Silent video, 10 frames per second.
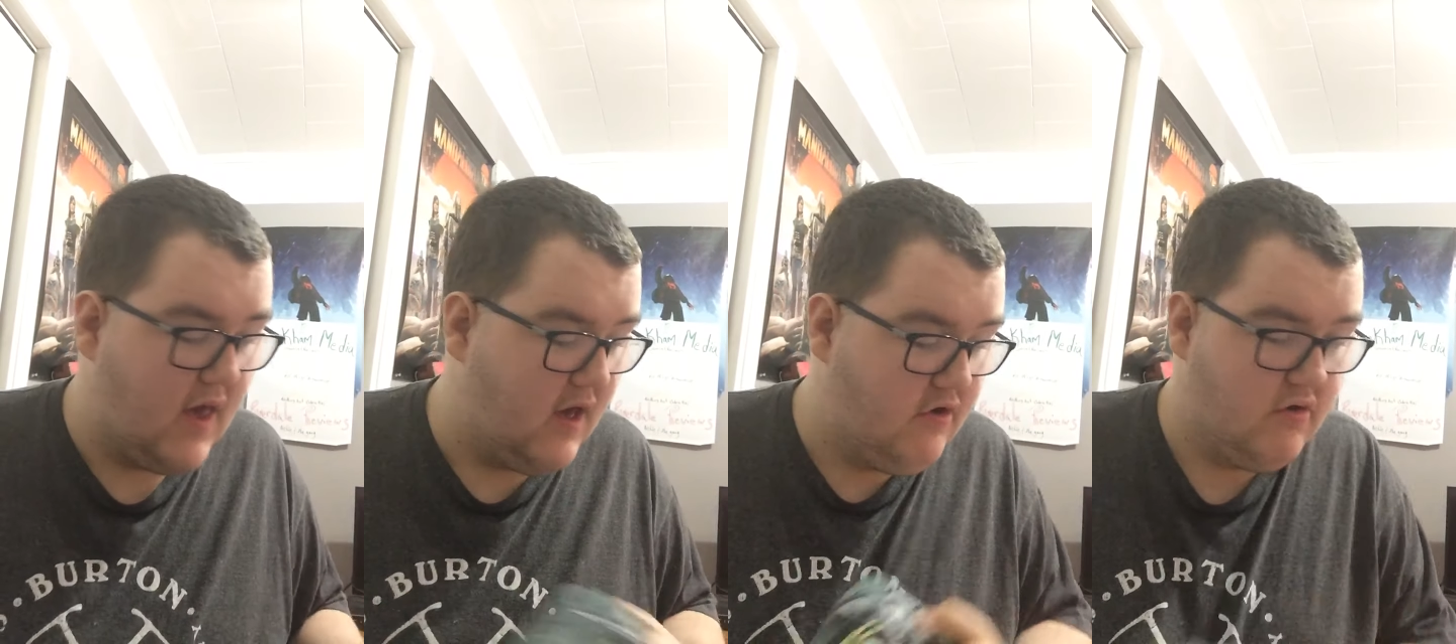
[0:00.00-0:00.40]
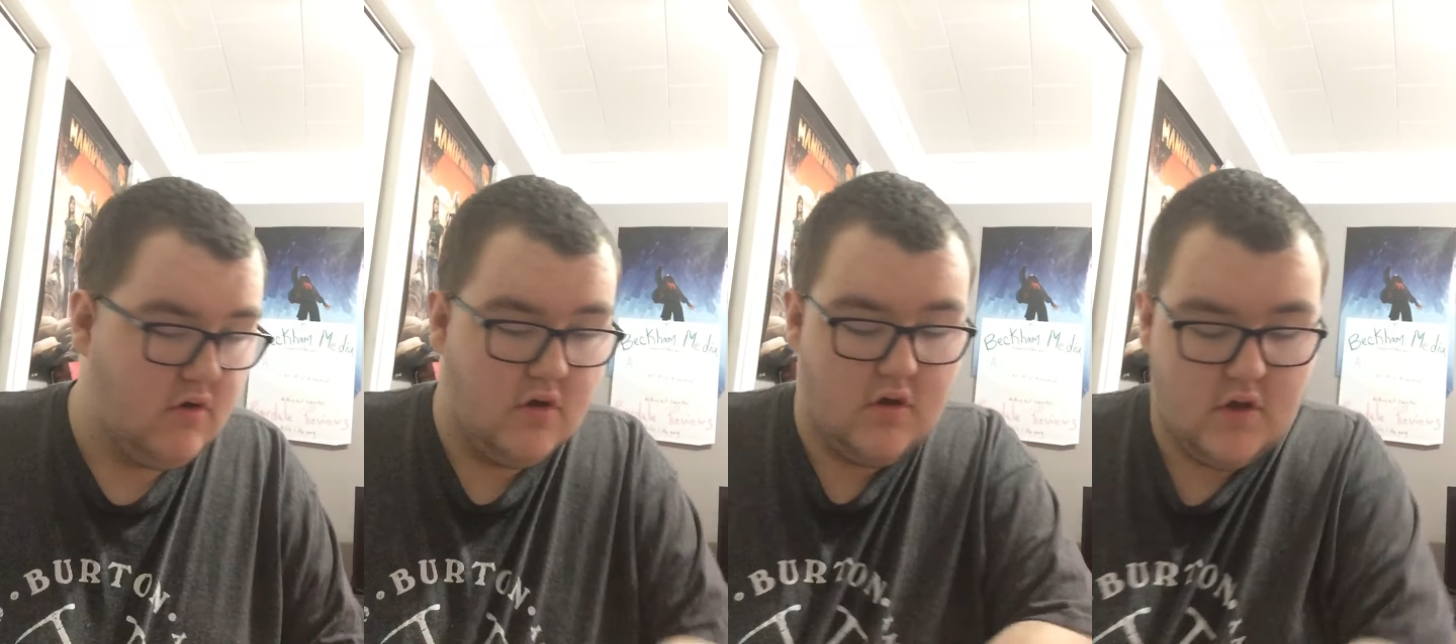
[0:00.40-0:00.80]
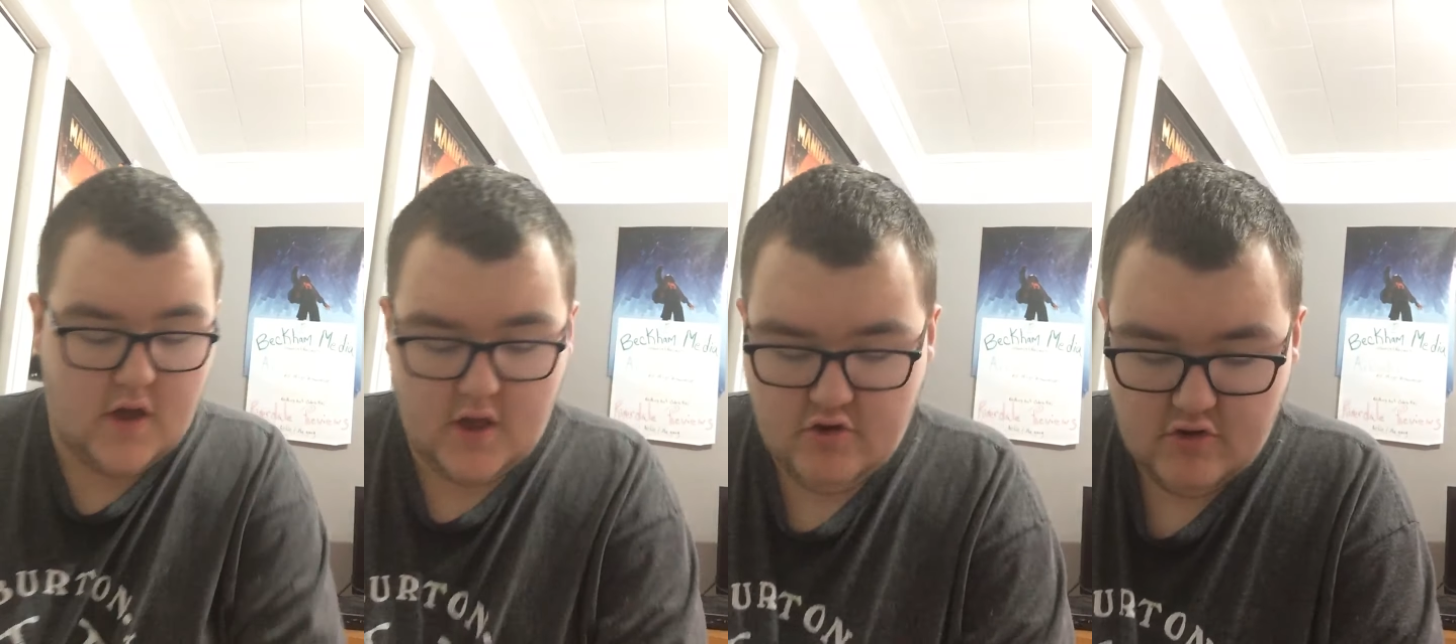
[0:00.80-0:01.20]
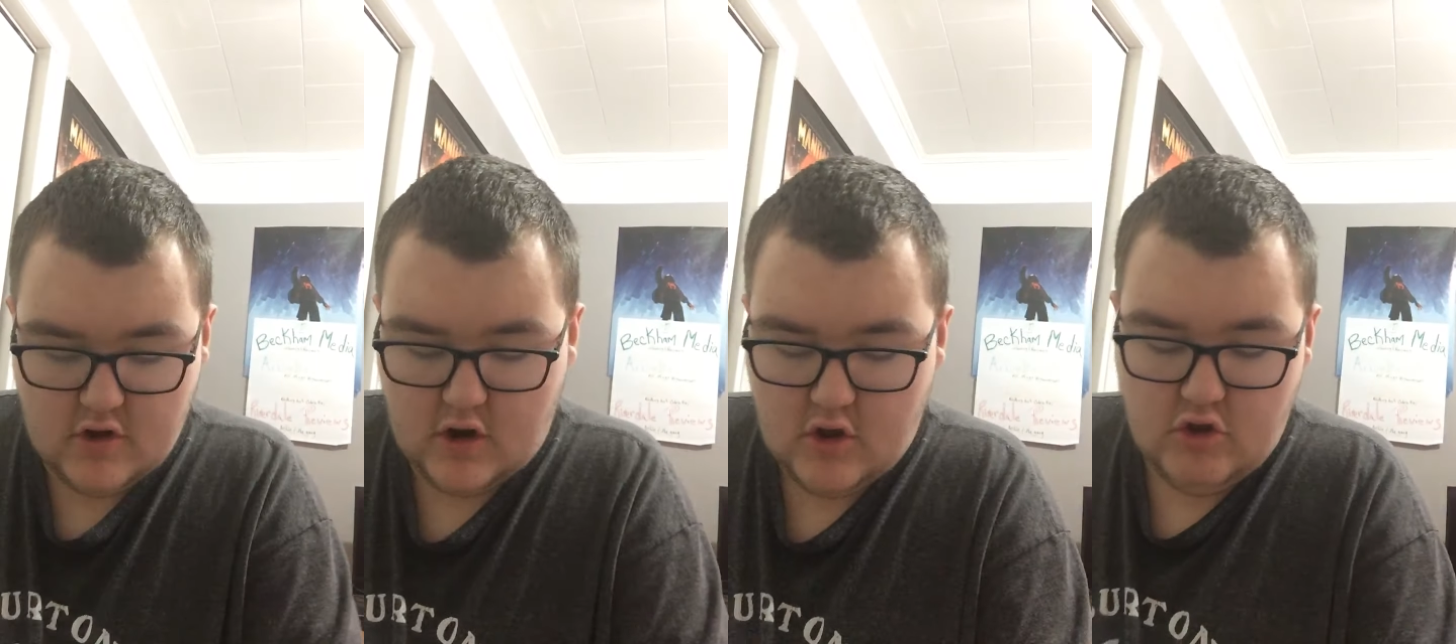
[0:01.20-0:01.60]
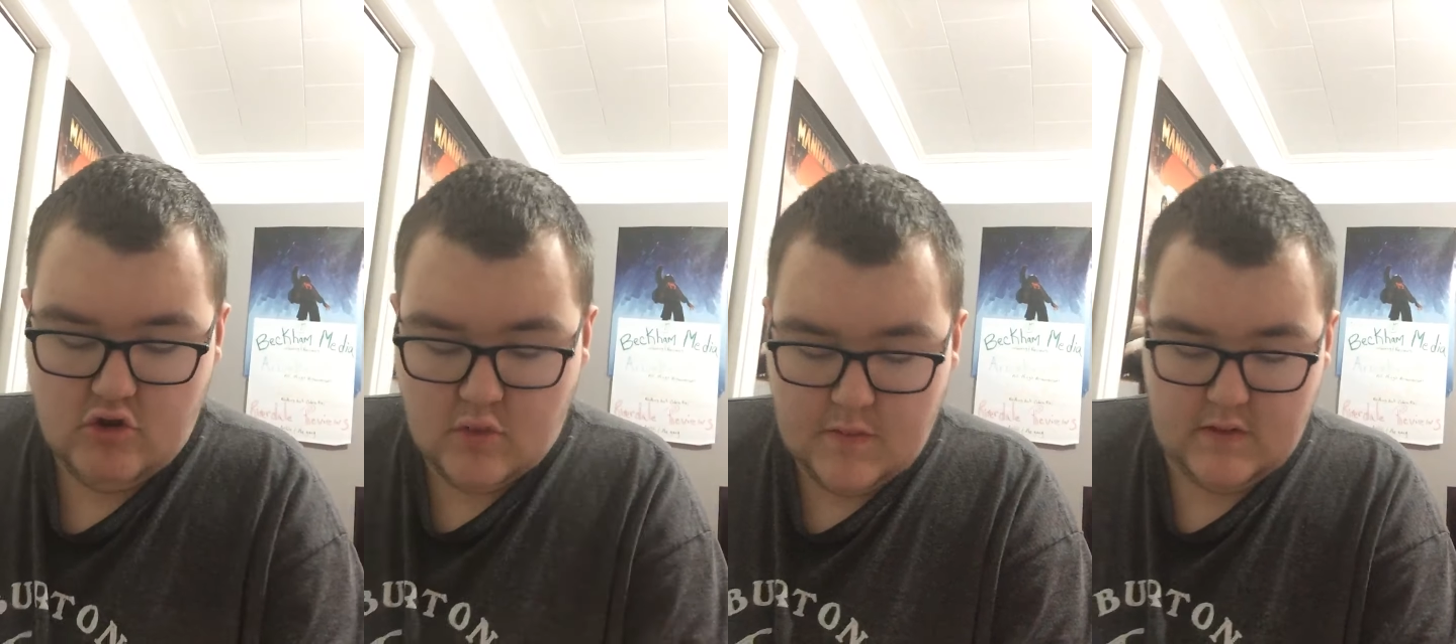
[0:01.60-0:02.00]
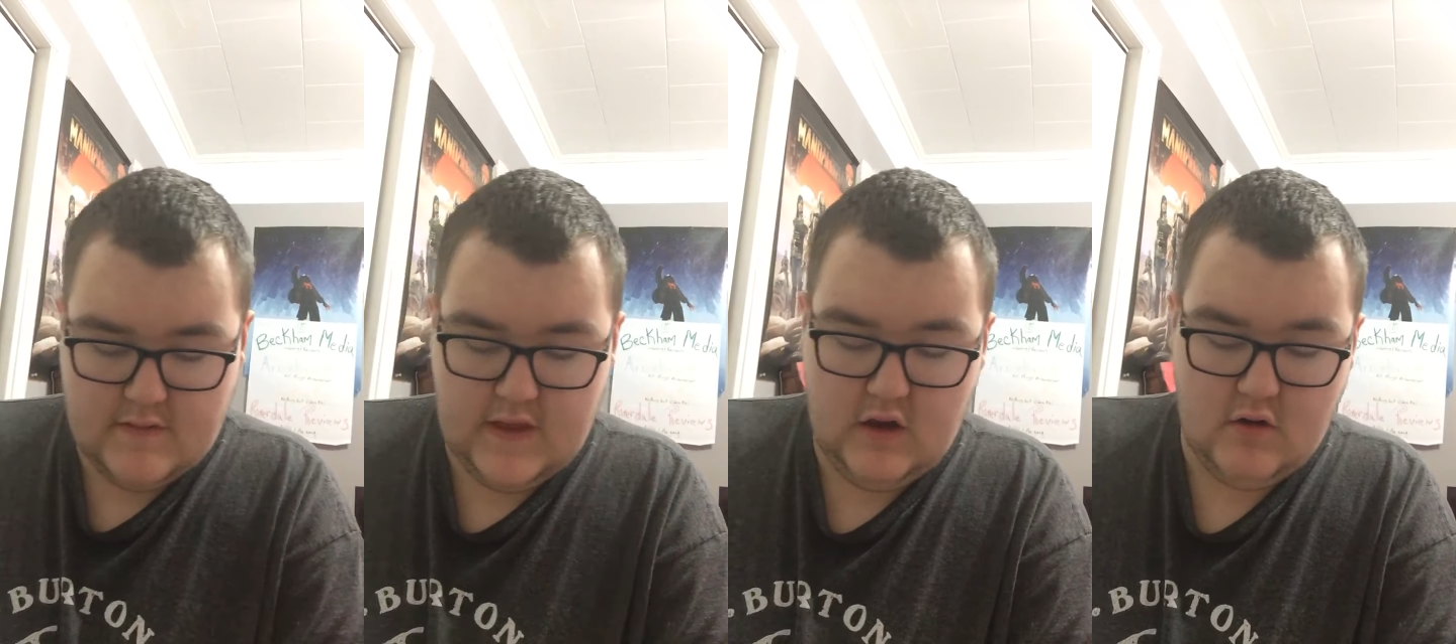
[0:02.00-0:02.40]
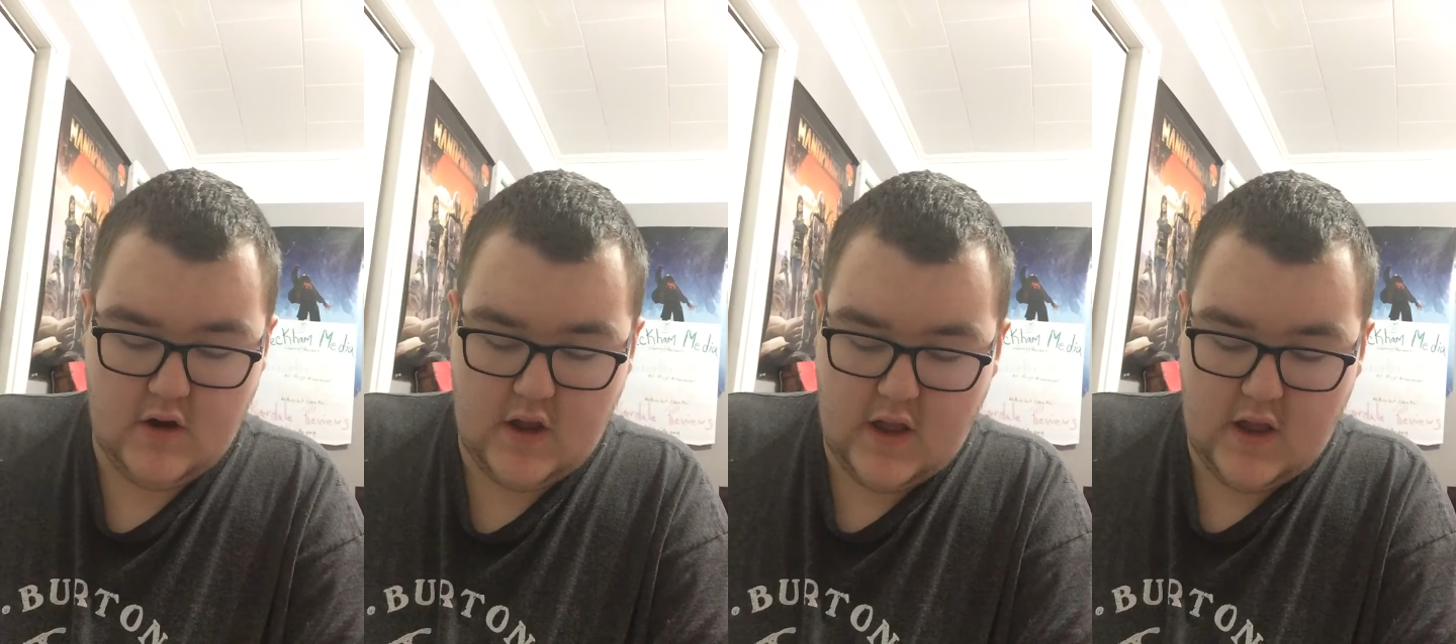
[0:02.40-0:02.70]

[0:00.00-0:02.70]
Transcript: hey, Cl hey Clark, you told me your secret,